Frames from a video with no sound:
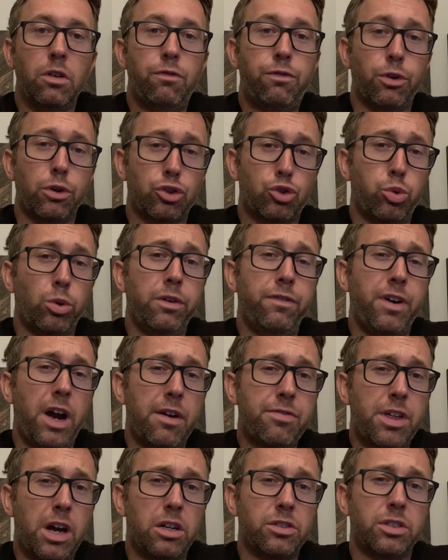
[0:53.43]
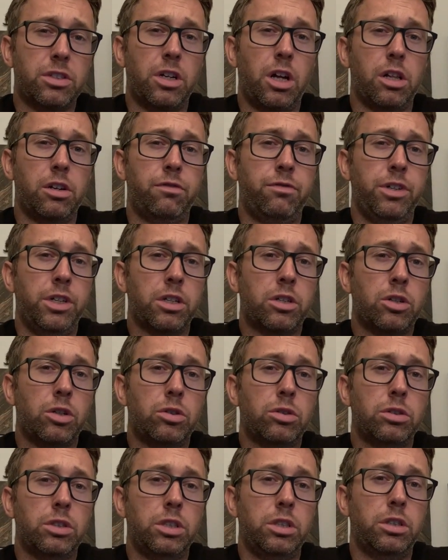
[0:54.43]
for a $25,000
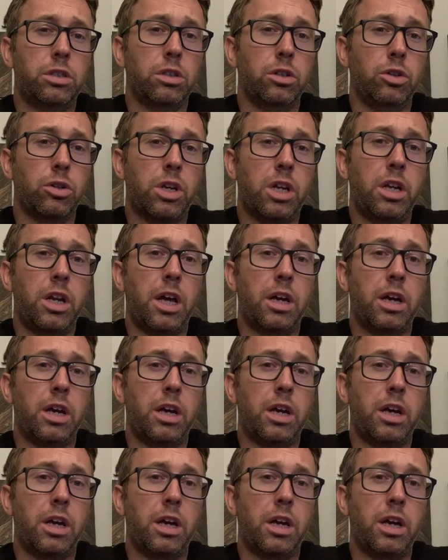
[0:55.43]
vehicle, you're looking